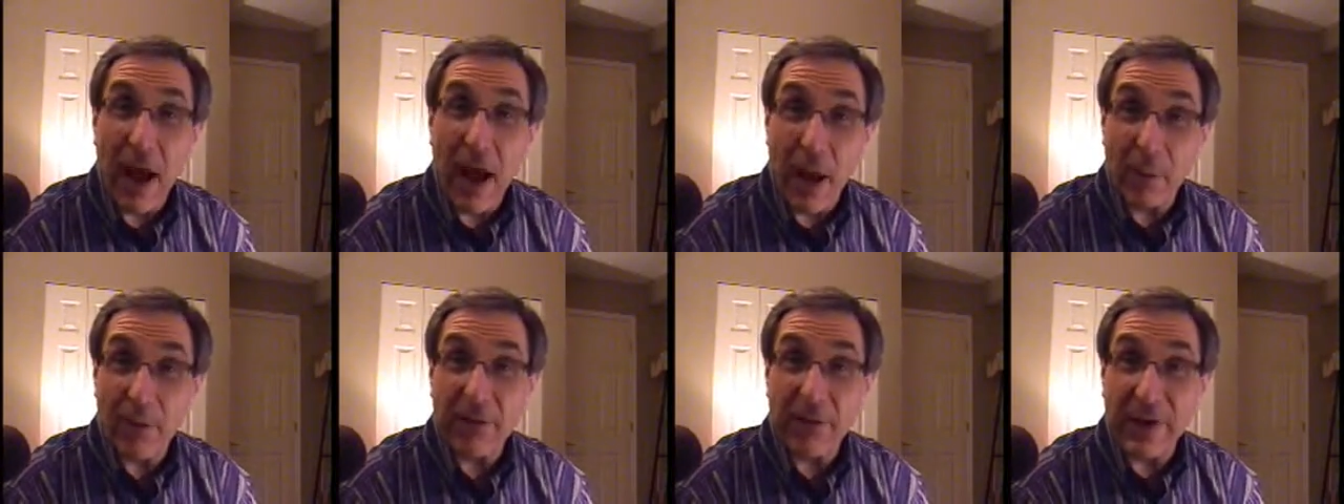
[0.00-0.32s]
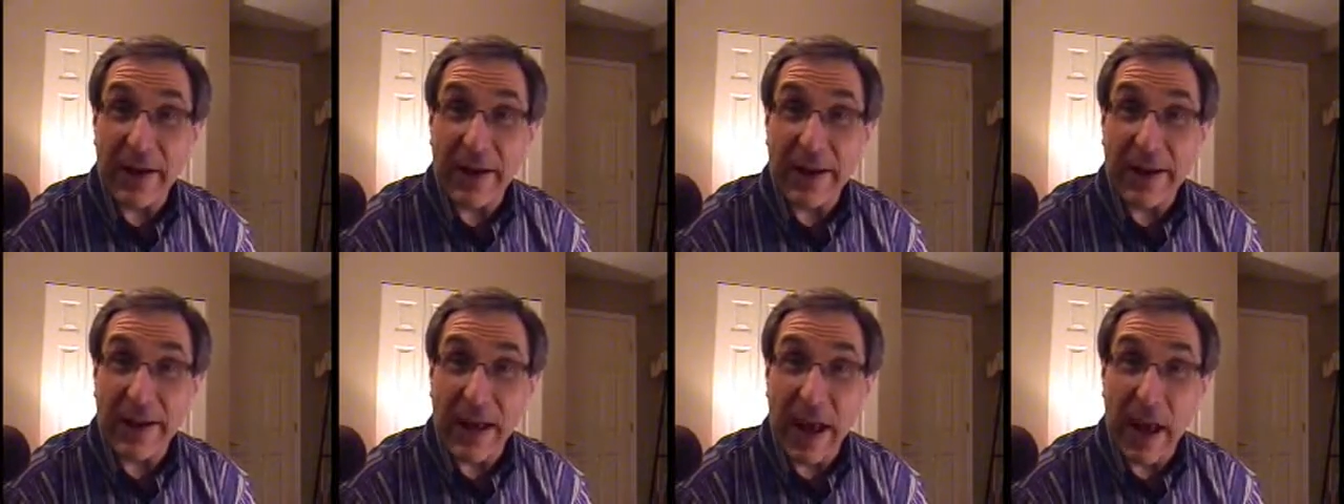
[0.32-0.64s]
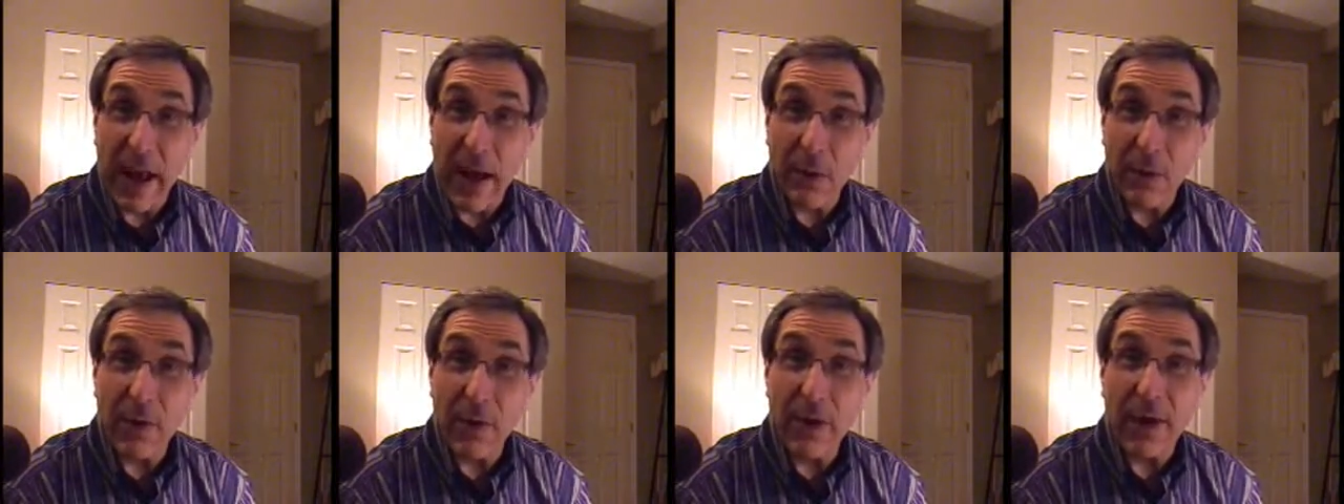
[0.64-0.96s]
I was getting
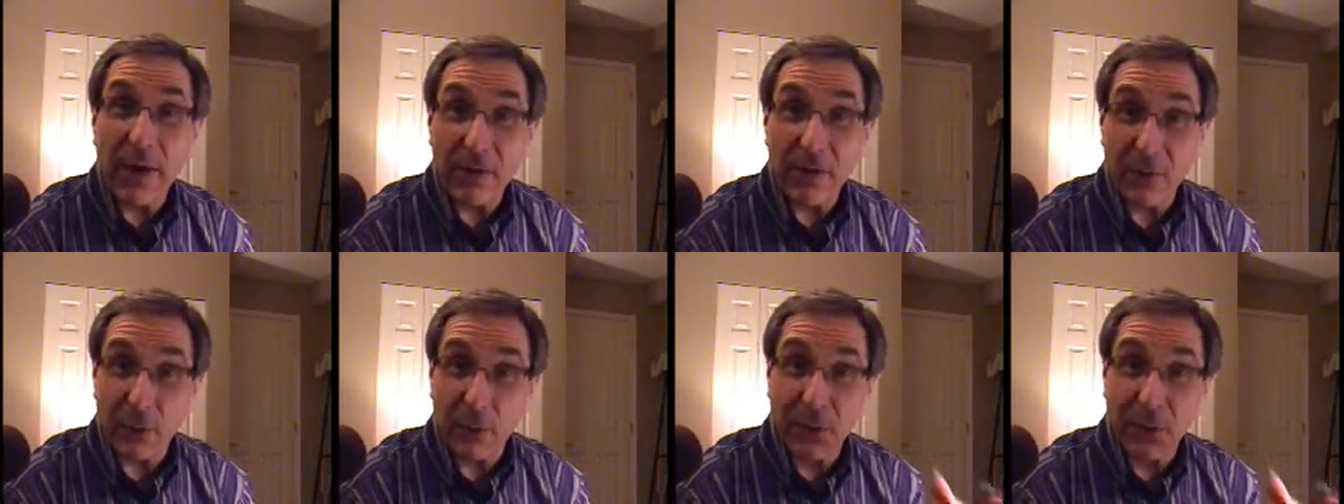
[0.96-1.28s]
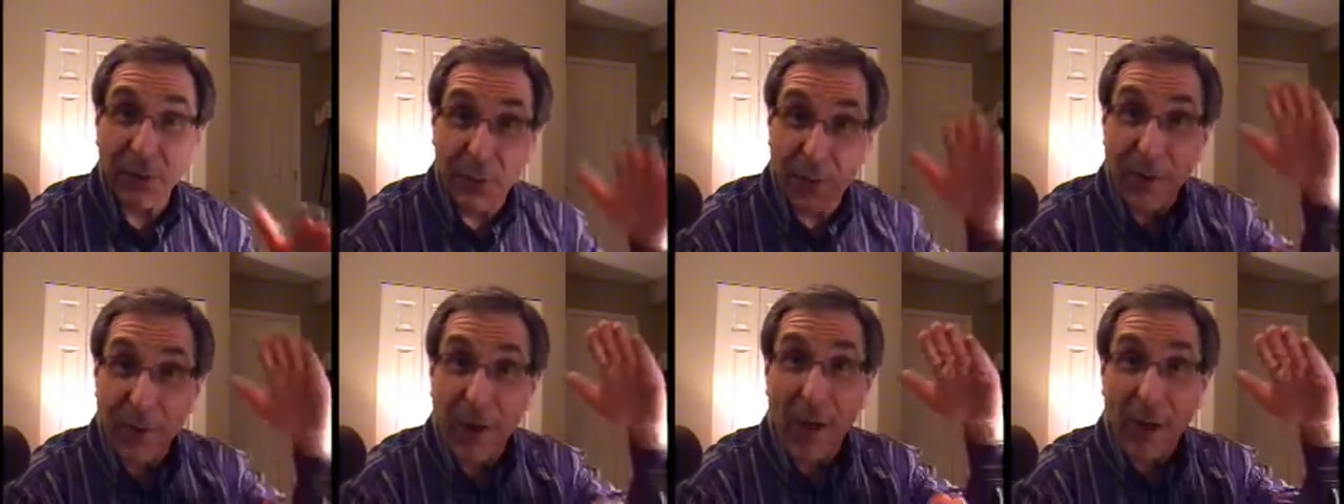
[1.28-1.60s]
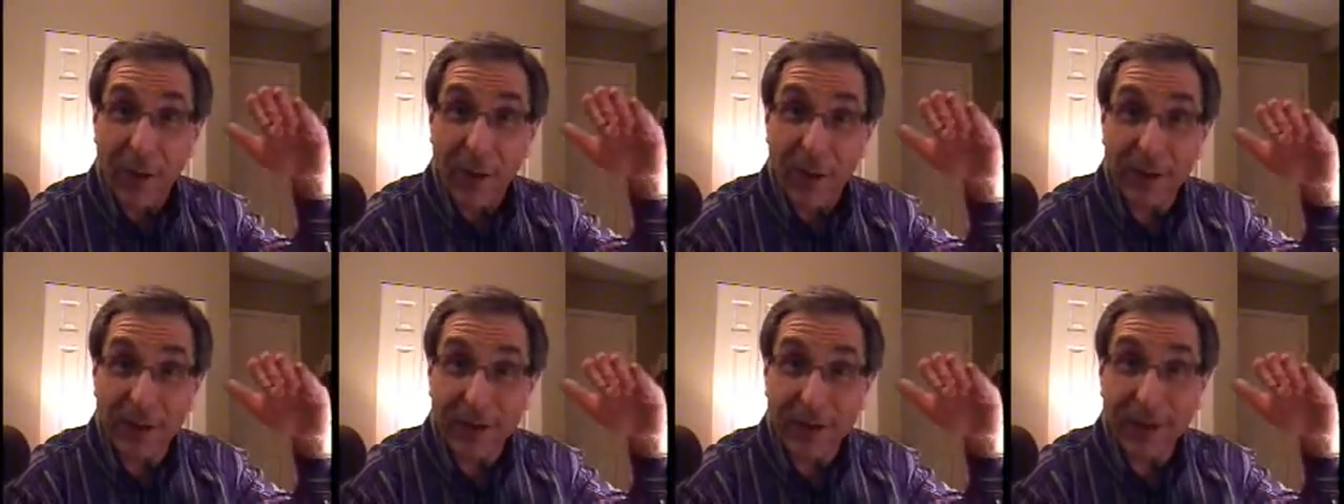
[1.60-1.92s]
angry because it was
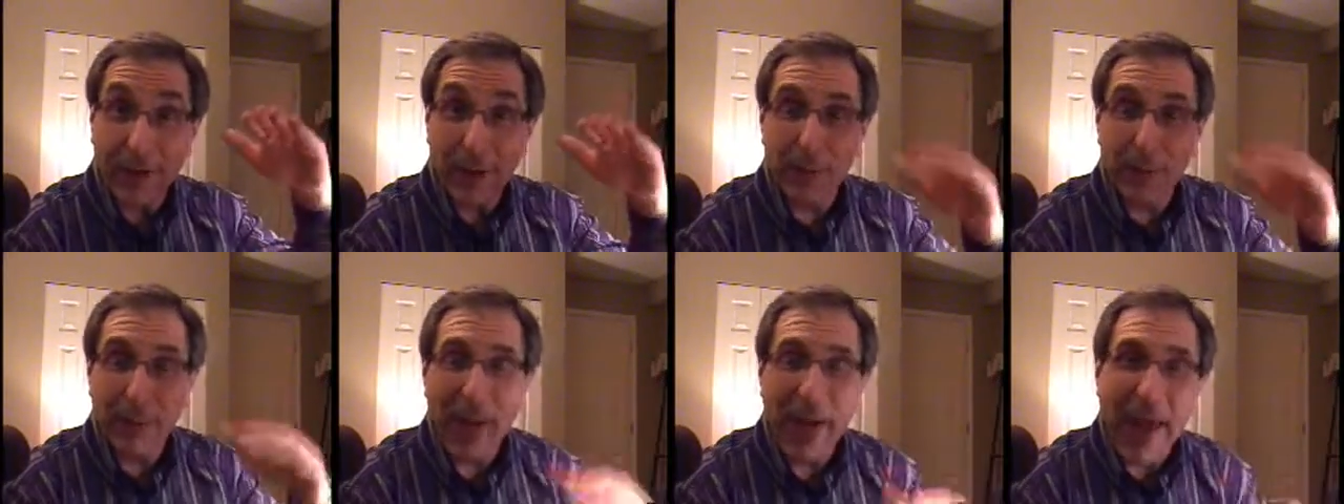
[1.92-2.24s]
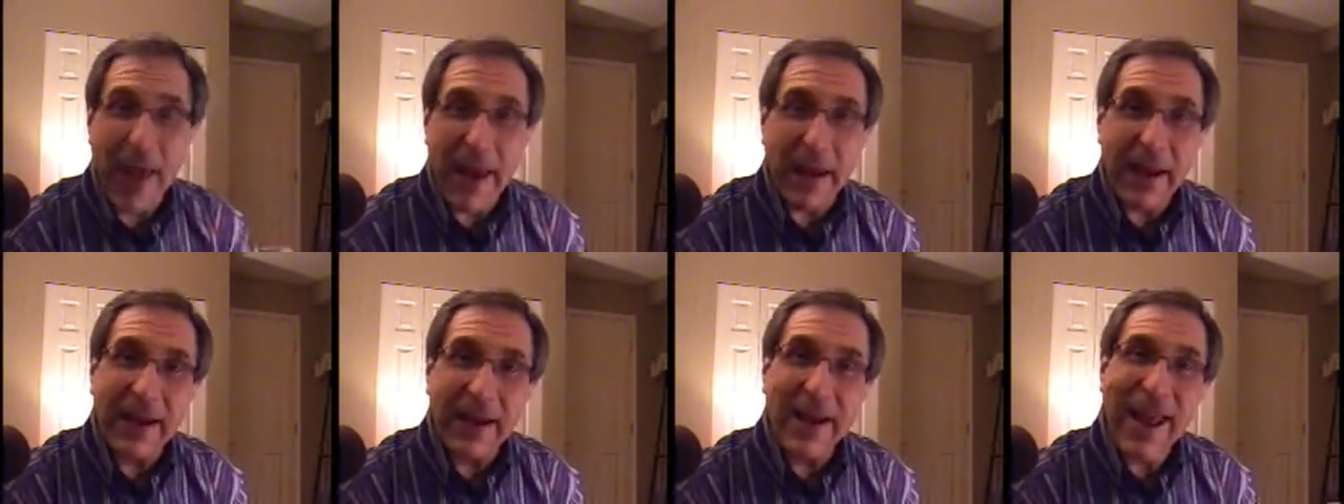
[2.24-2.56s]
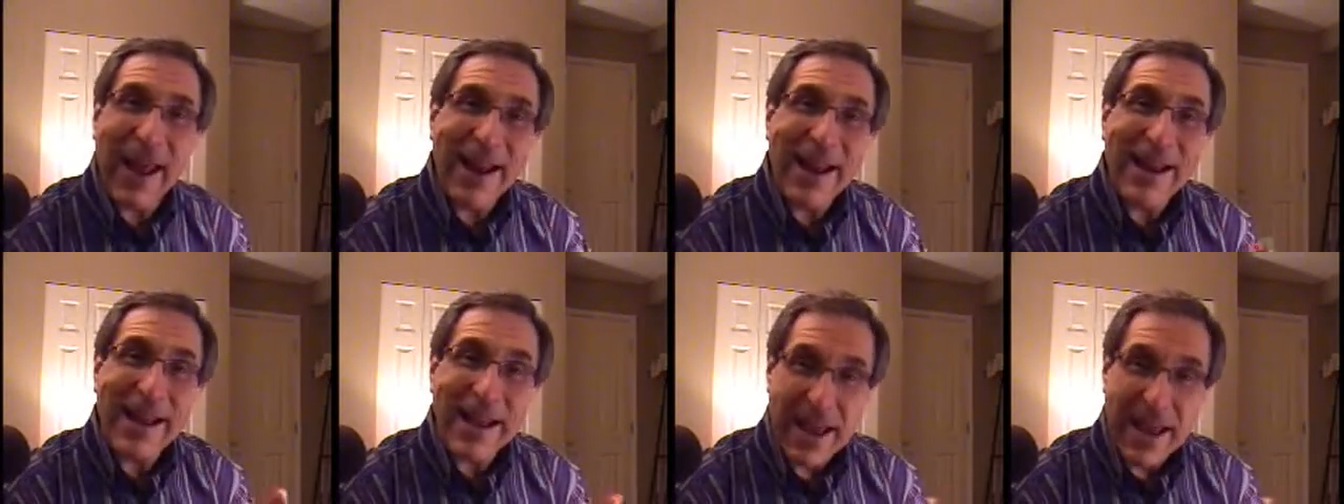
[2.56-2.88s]
$3 a little bag. In
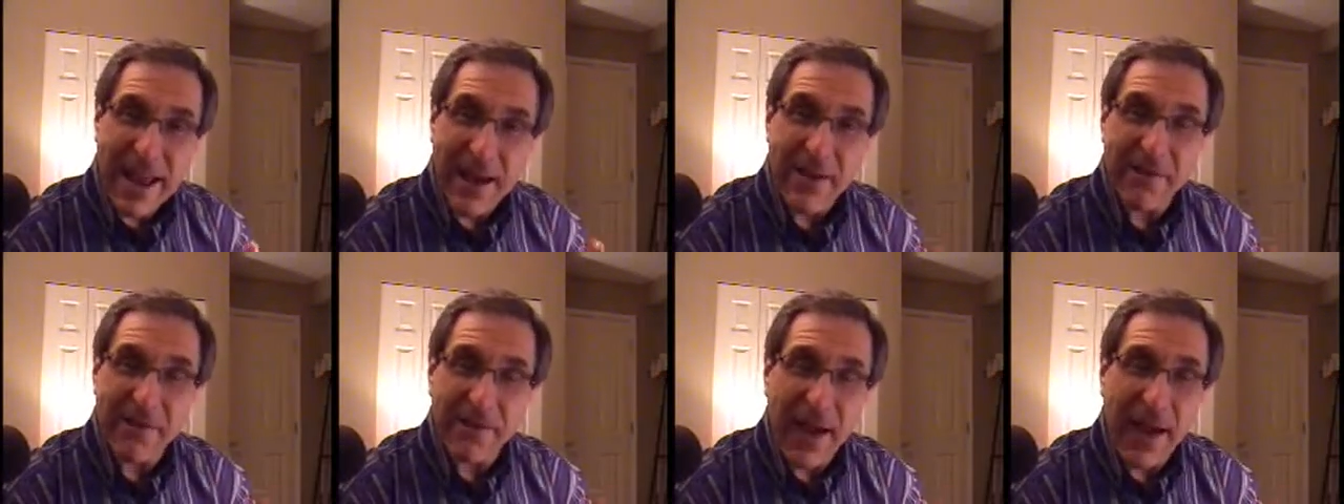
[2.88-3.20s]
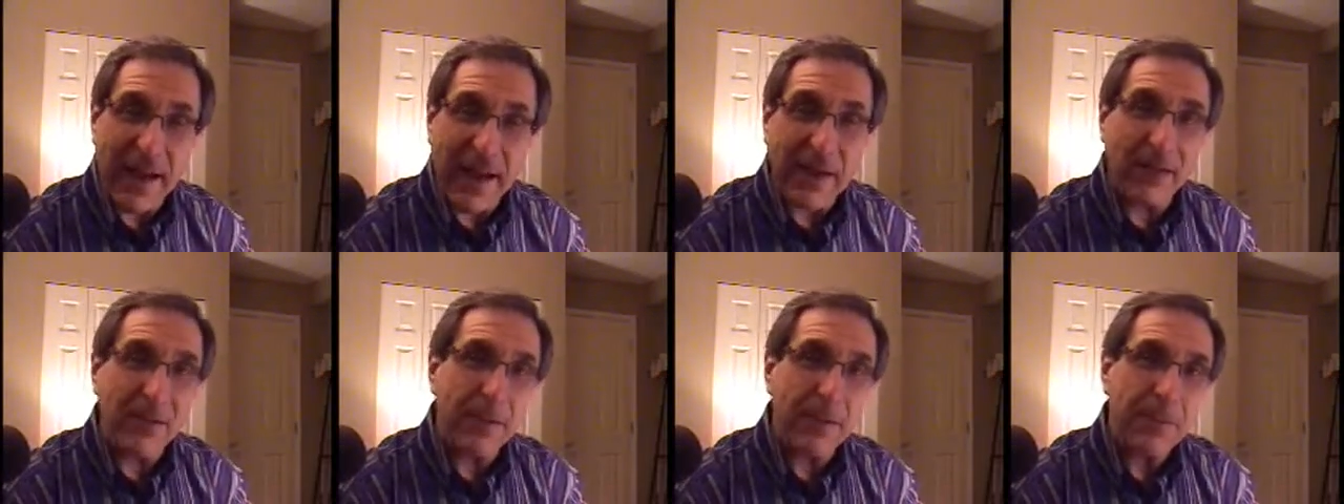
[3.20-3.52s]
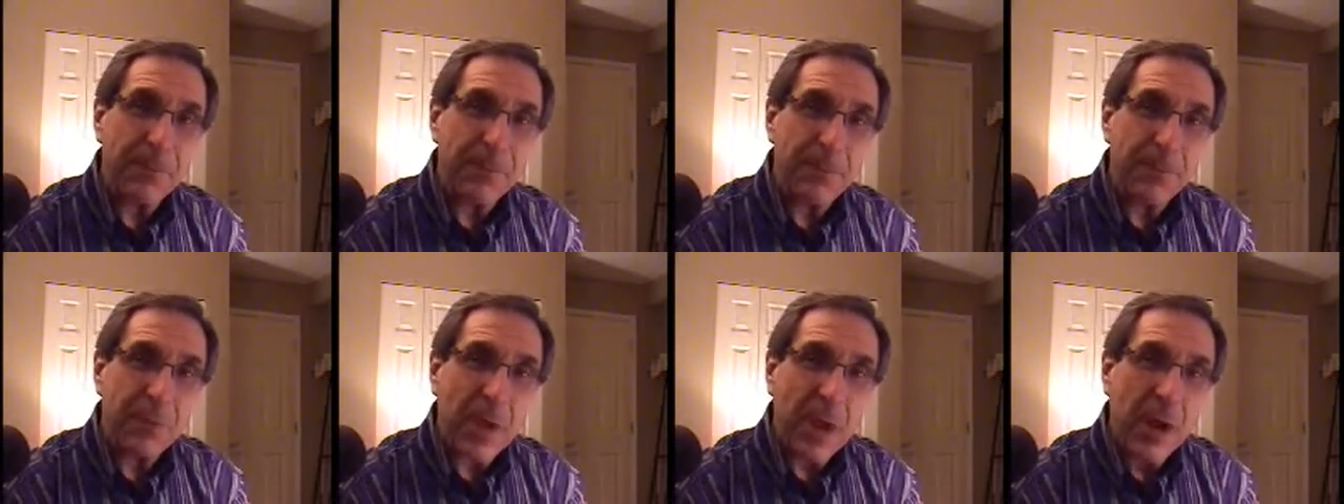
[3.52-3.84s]
any event,
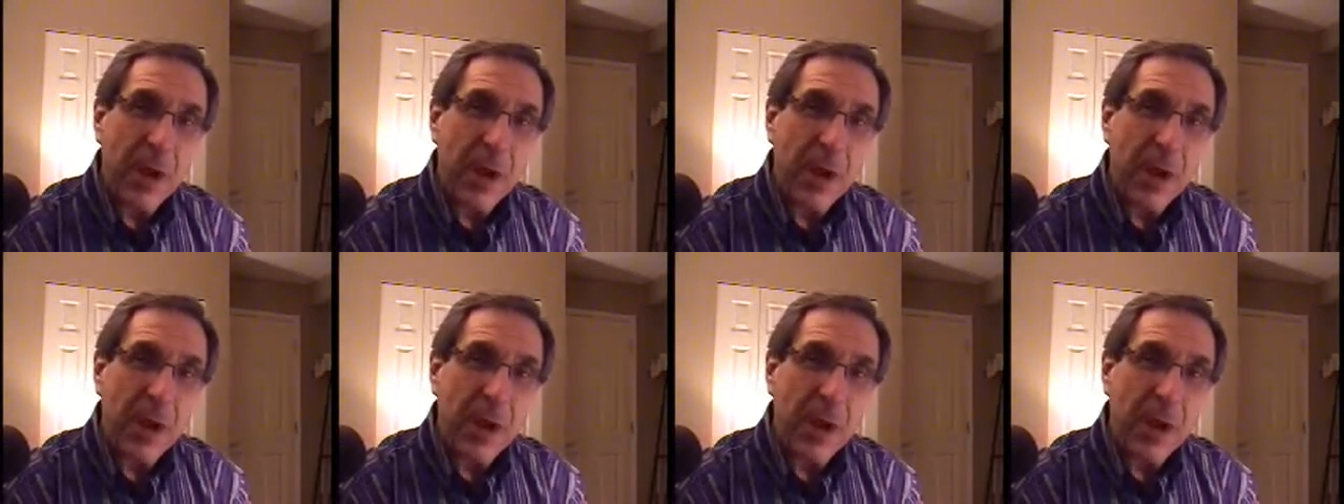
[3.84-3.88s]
